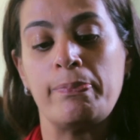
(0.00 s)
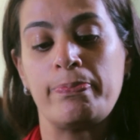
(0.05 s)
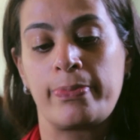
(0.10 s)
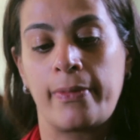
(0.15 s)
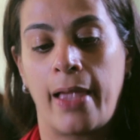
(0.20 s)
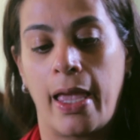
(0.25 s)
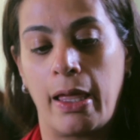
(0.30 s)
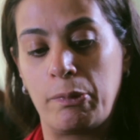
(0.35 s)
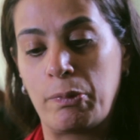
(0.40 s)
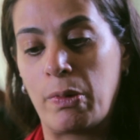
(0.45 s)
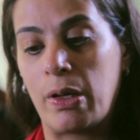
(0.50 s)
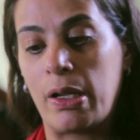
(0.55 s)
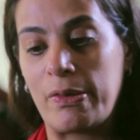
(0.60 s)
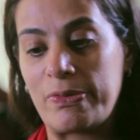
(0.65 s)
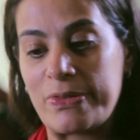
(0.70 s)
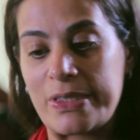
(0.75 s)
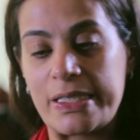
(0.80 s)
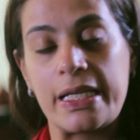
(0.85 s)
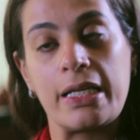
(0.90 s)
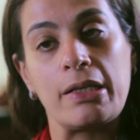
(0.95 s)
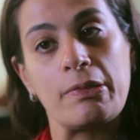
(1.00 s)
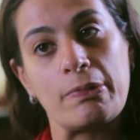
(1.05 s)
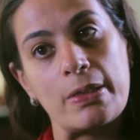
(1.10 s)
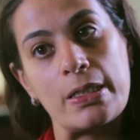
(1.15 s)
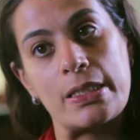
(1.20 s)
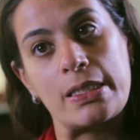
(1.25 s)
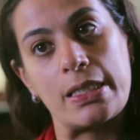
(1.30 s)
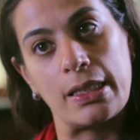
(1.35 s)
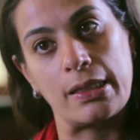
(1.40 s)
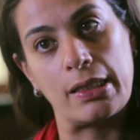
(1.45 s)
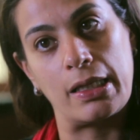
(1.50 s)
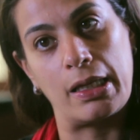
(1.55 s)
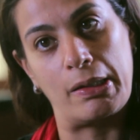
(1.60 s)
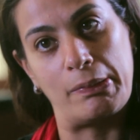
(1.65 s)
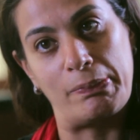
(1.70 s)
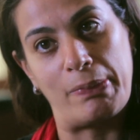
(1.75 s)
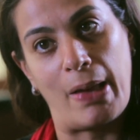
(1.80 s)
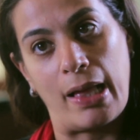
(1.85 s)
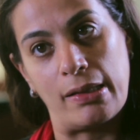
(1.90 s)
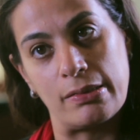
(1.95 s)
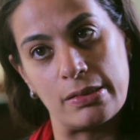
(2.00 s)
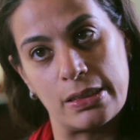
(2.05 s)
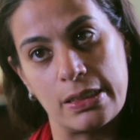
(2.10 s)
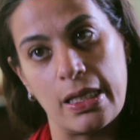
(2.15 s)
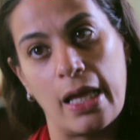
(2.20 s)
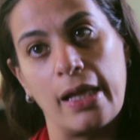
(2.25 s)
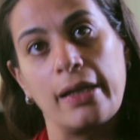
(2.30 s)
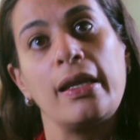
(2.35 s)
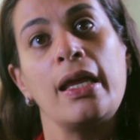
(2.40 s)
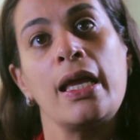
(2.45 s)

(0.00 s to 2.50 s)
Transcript: And what I've seen recently in Palestine